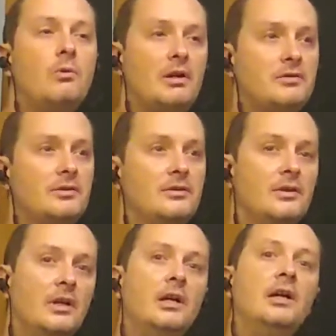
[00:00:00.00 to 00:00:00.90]

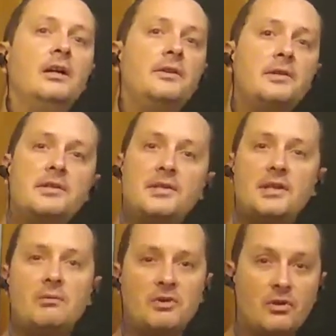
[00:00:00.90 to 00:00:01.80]
questions. Does this
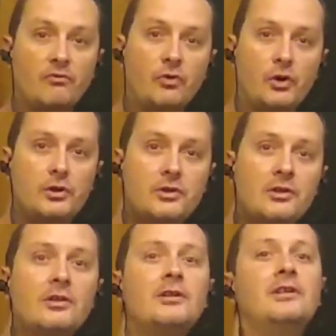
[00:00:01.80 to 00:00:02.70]
sequence converge?